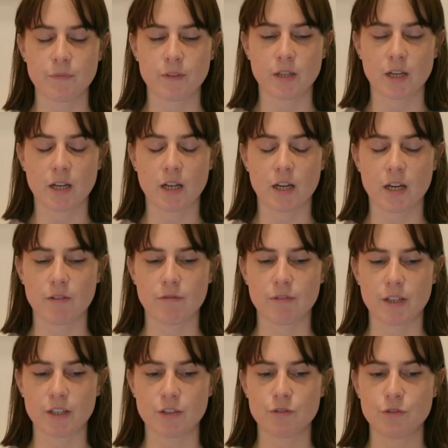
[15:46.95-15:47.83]
I have
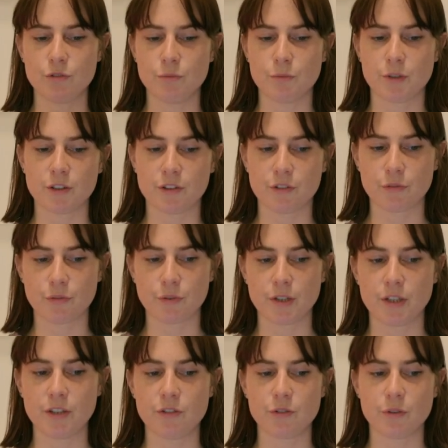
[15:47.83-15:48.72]
like 2 months
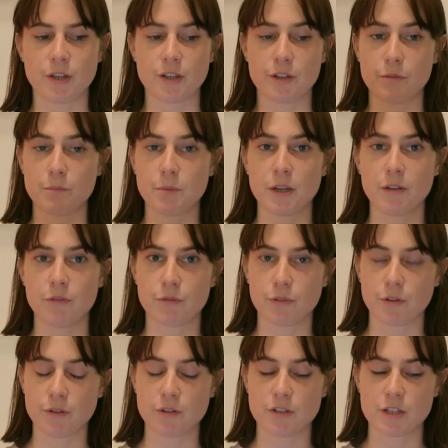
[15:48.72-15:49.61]
free, so I didn't pay for
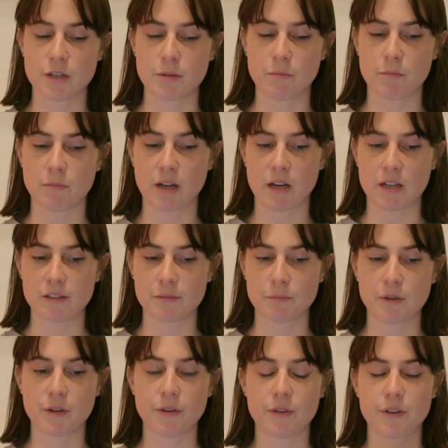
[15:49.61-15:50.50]
the gym last
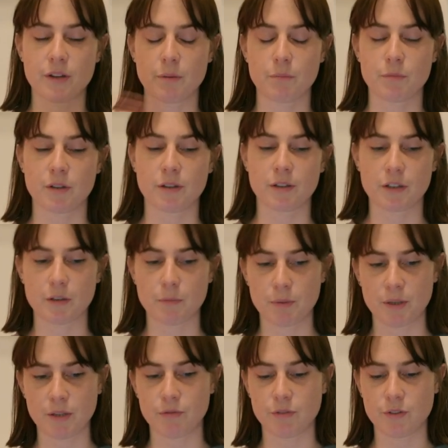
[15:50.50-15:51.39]
month and I'm not gonna
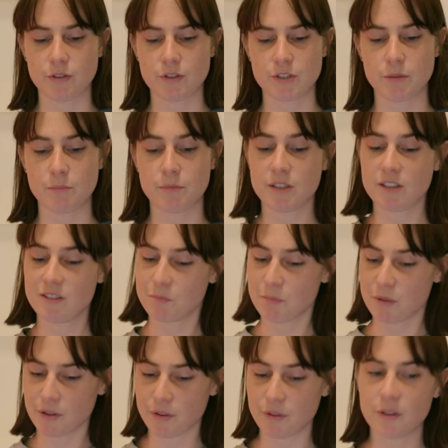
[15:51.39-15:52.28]
pay for the gym this
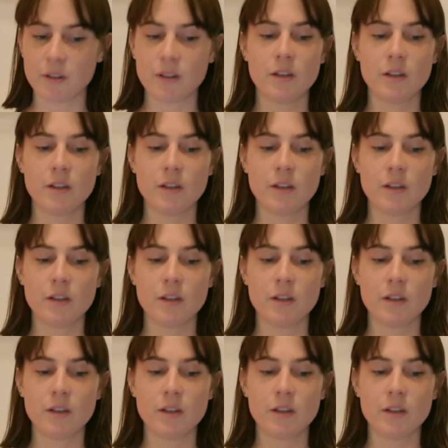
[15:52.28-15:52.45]
month.